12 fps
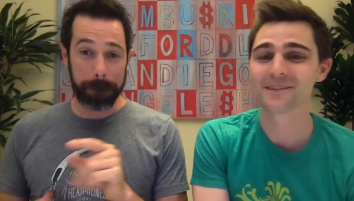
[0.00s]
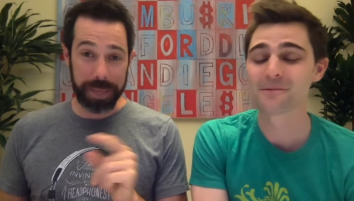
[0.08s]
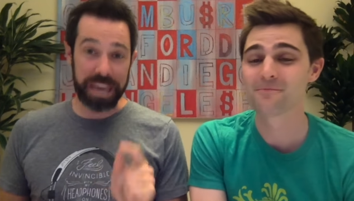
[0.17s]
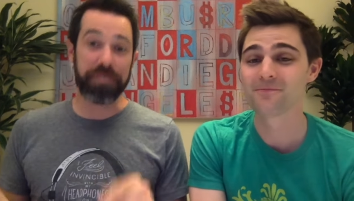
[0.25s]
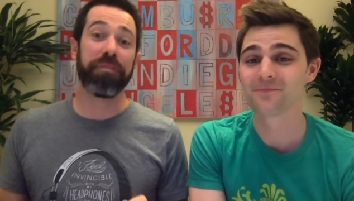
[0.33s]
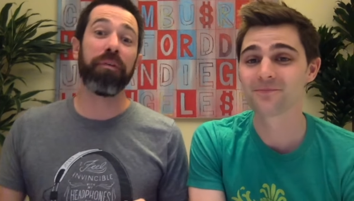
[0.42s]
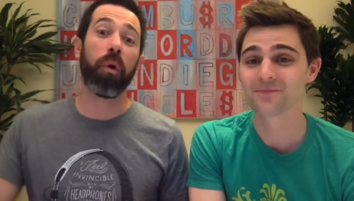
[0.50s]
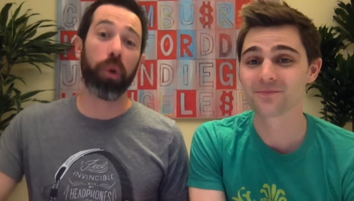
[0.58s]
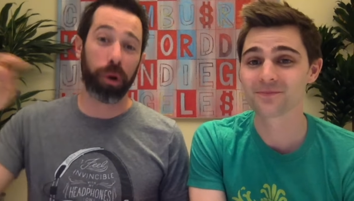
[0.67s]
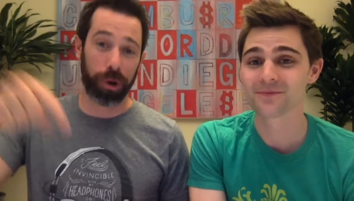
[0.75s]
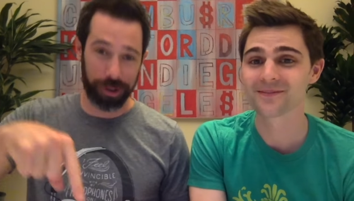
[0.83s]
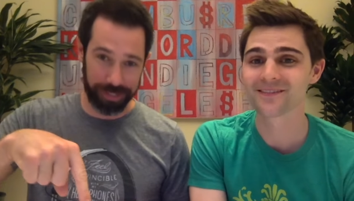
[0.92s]

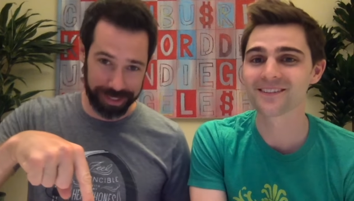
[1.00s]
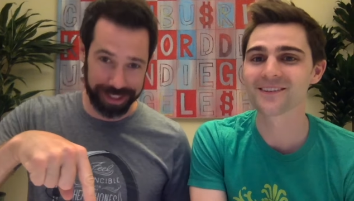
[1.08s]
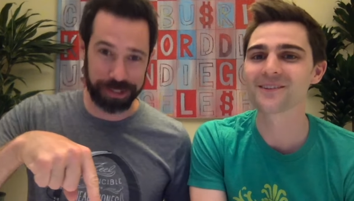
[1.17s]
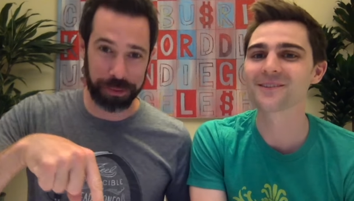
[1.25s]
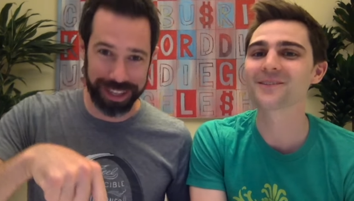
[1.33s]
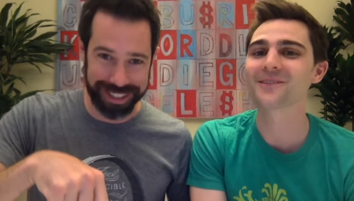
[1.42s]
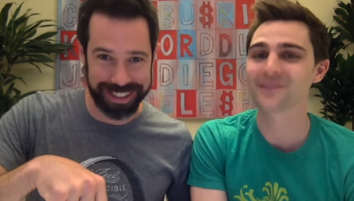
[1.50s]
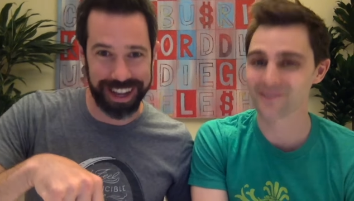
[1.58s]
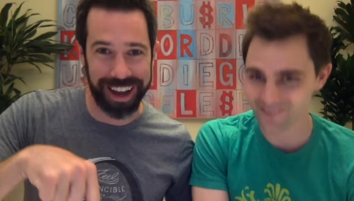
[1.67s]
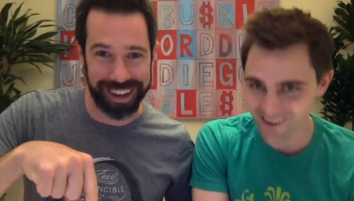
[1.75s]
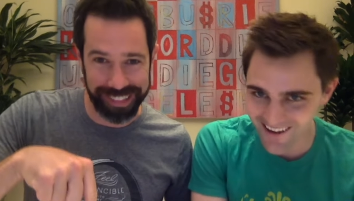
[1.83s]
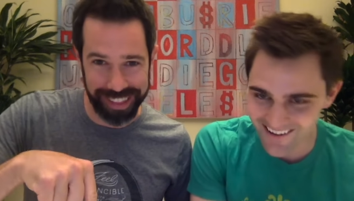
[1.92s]
Speaker 1: Before the twins
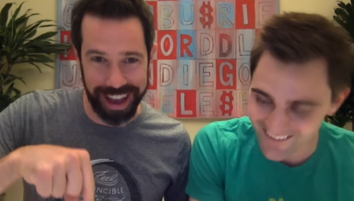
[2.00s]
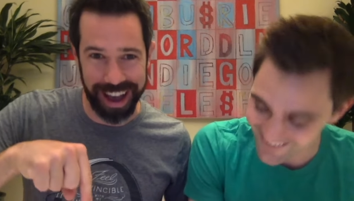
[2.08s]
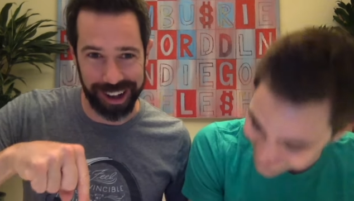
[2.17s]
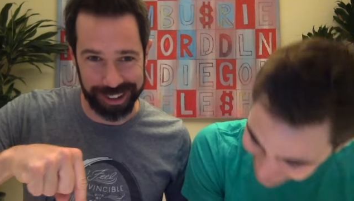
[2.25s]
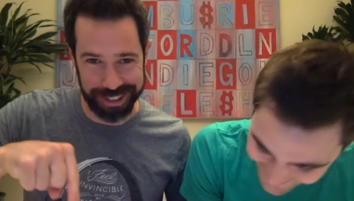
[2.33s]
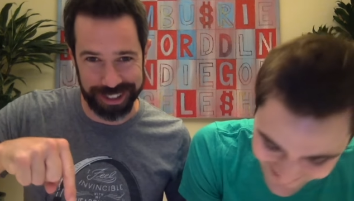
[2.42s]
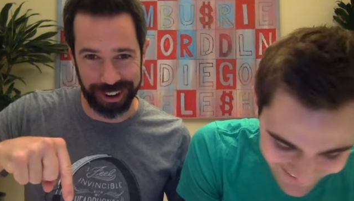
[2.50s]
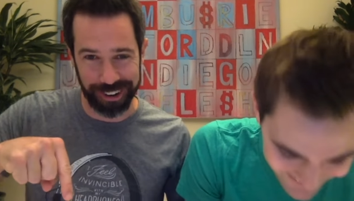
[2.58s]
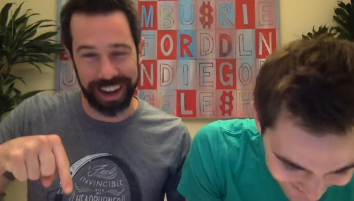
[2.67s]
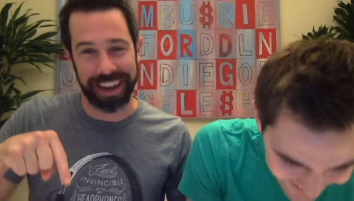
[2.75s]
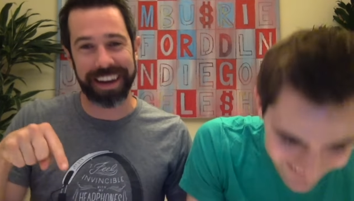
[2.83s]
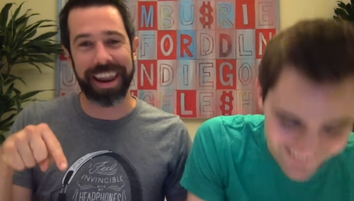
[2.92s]
got right, in the house, right, all
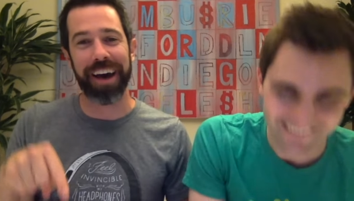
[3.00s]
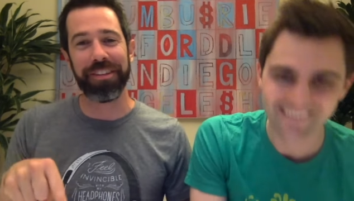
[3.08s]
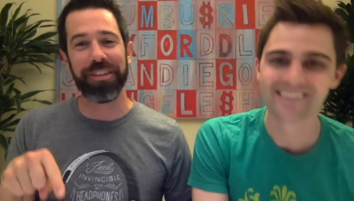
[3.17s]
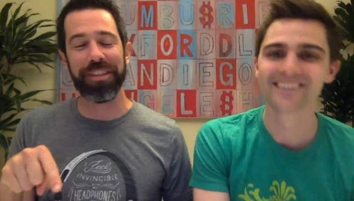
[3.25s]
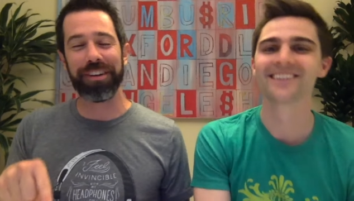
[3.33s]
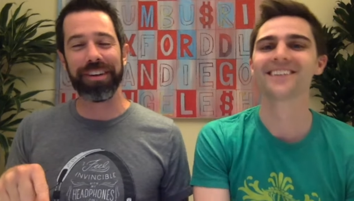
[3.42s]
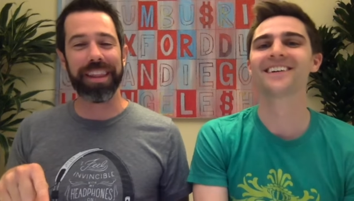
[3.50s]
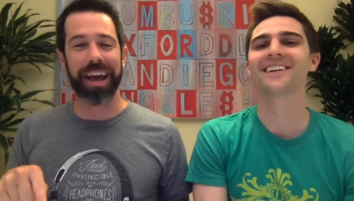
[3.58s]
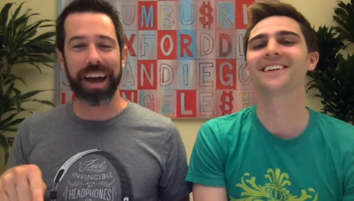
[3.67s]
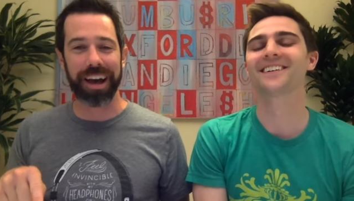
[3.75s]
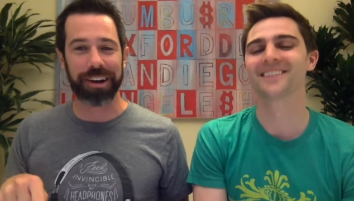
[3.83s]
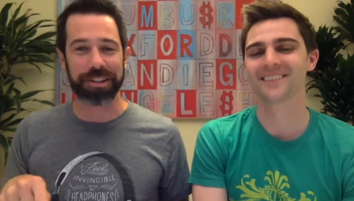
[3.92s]
right? right? Now that they're in the
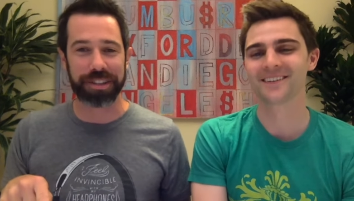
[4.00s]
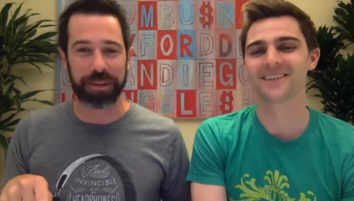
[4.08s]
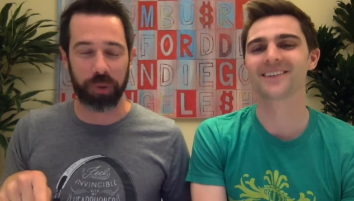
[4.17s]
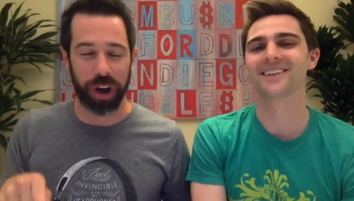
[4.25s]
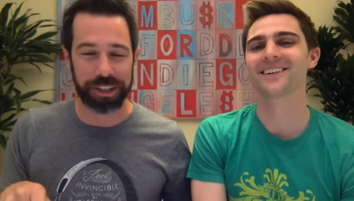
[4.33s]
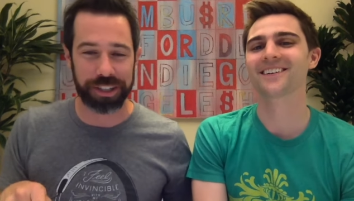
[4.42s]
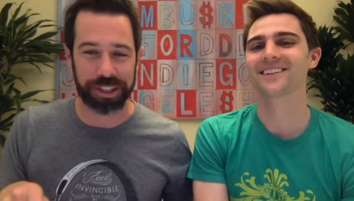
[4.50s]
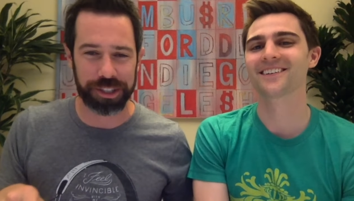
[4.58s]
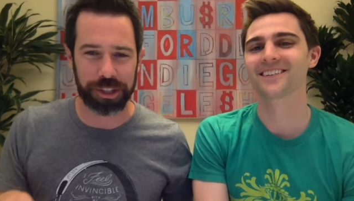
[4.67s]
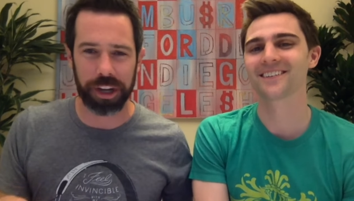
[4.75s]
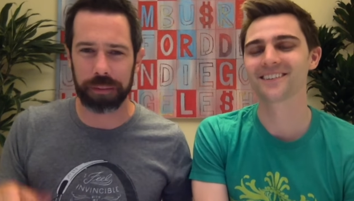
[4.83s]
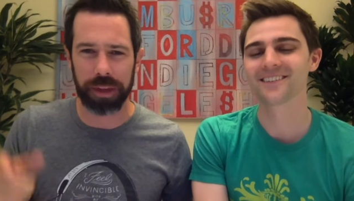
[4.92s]
house, I'm watching the
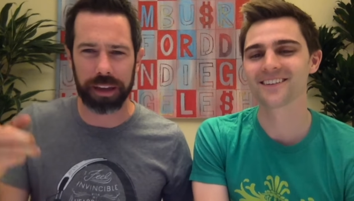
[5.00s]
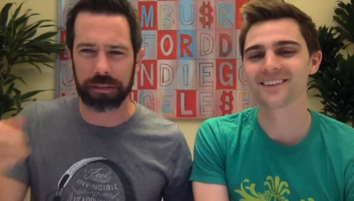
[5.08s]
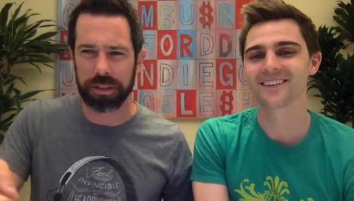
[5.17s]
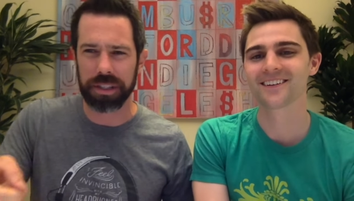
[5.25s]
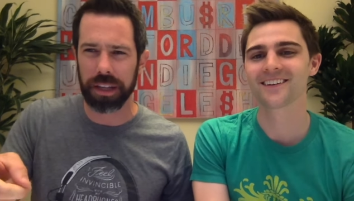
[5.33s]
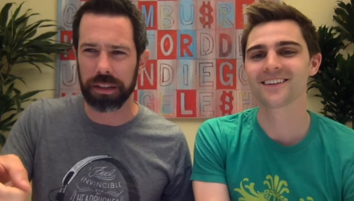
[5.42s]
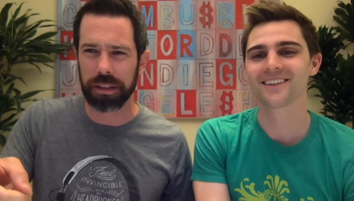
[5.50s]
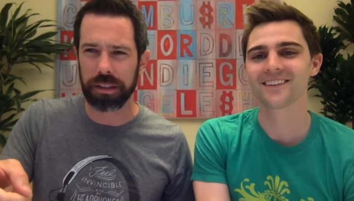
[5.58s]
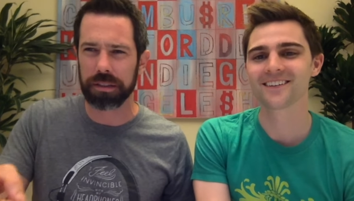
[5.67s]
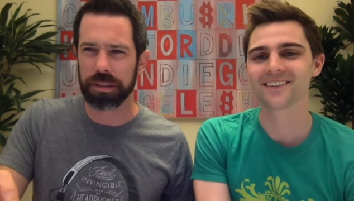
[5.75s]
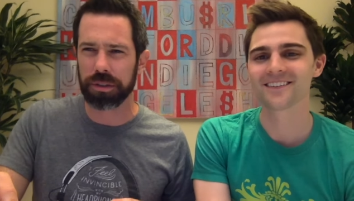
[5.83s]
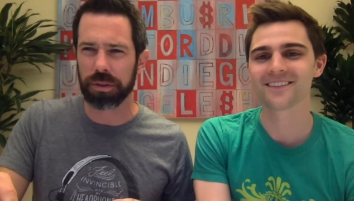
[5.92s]
show and I'm like, is that
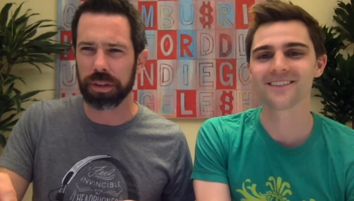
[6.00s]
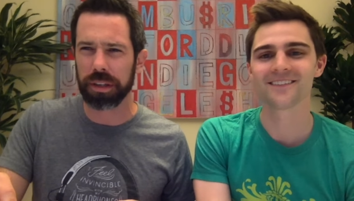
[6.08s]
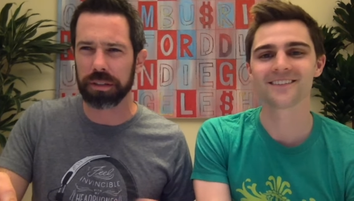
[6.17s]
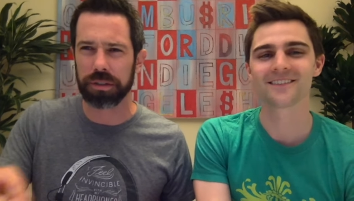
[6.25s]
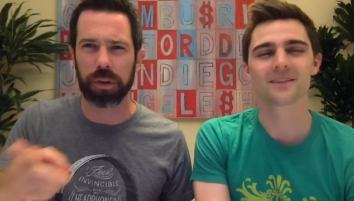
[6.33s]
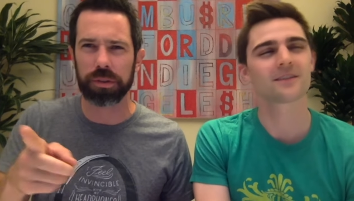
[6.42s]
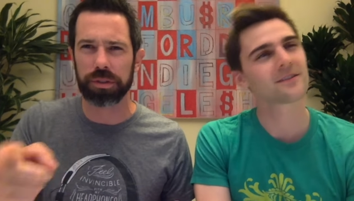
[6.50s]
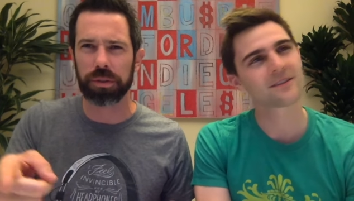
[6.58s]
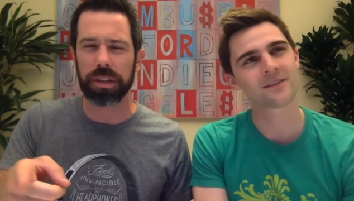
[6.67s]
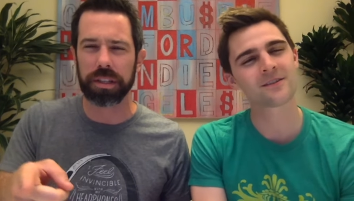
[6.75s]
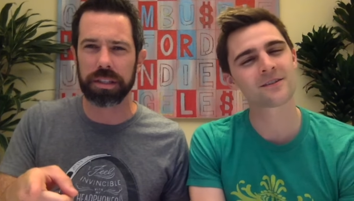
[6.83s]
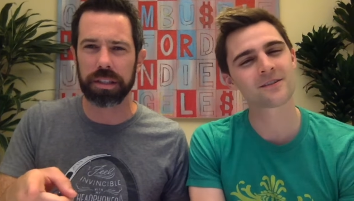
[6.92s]
is Julia? No,
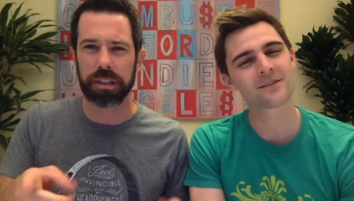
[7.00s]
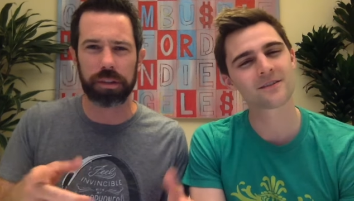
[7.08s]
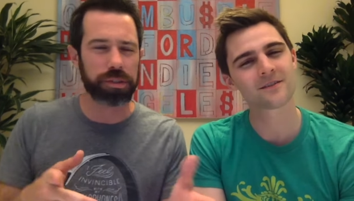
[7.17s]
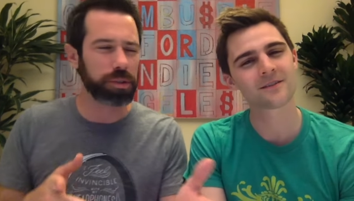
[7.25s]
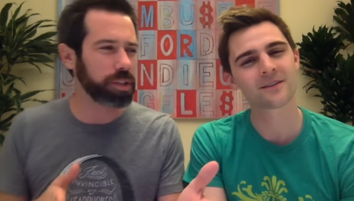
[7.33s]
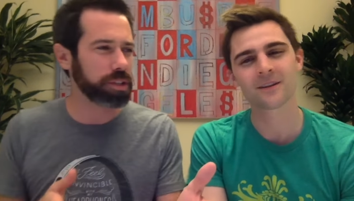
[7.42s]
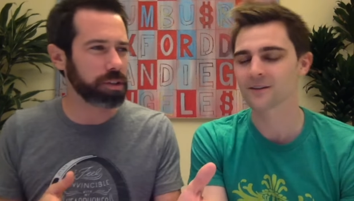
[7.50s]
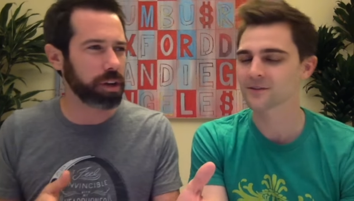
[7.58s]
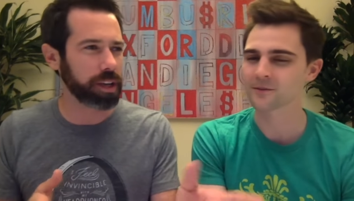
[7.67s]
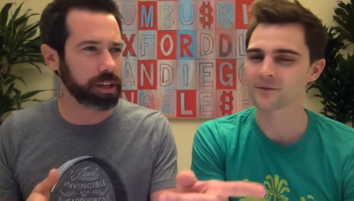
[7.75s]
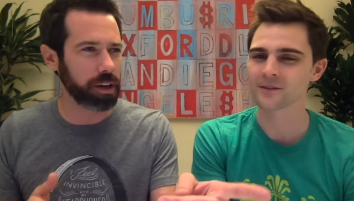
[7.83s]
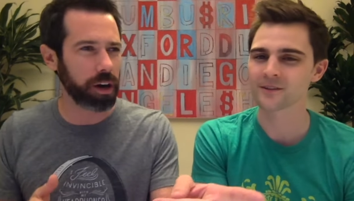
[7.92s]
Julia's in. No, Julia's yeah,
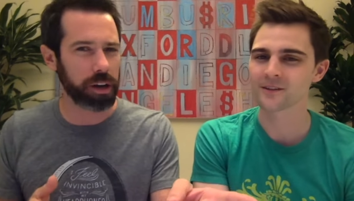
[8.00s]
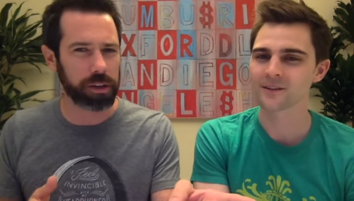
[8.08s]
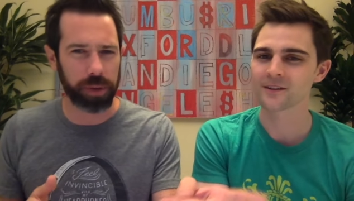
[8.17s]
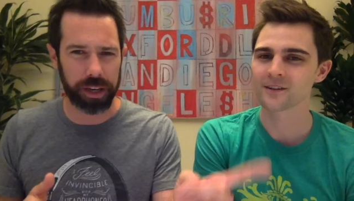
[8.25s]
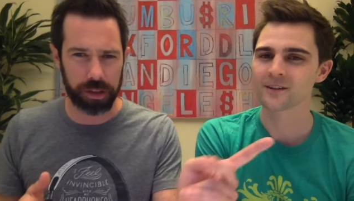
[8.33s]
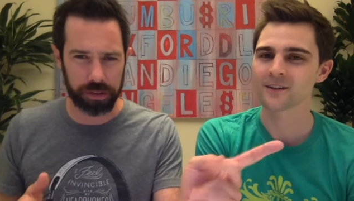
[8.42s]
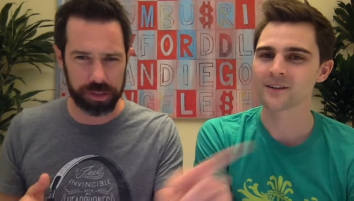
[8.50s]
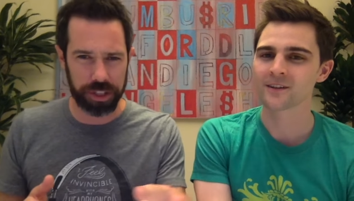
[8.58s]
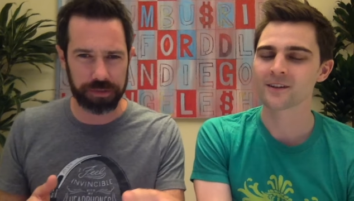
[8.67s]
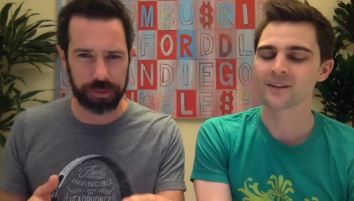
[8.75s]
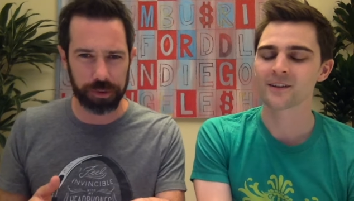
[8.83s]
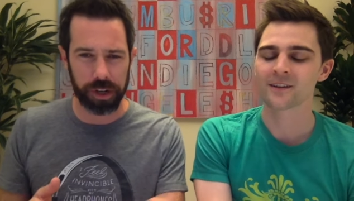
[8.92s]
talking to. no, wait, no,
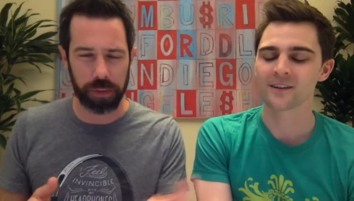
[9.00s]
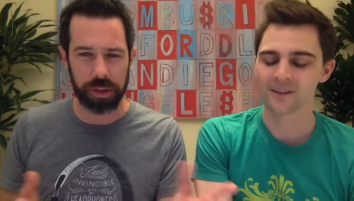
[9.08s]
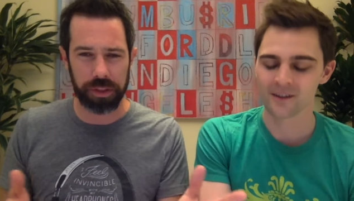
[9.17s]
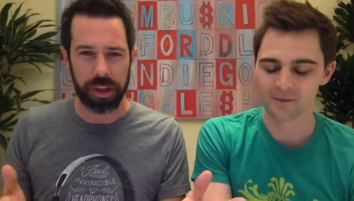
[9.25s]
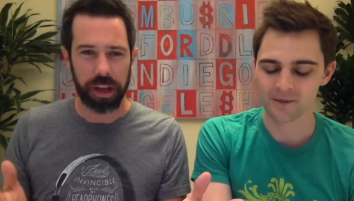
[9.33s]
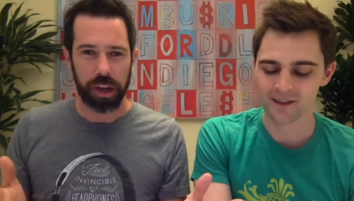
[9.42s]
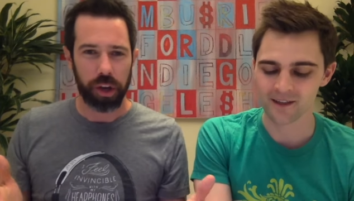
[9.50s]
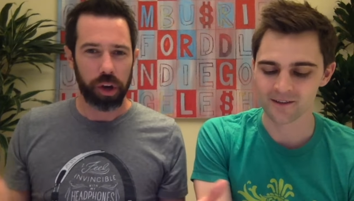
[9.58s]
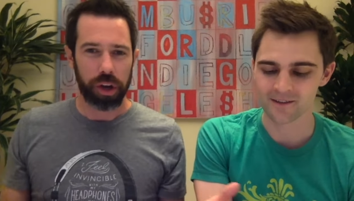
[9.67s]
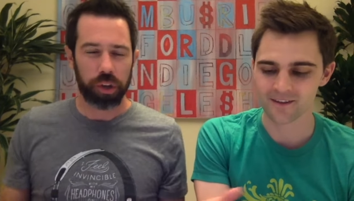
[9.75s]
she's flirting with. Oh, man.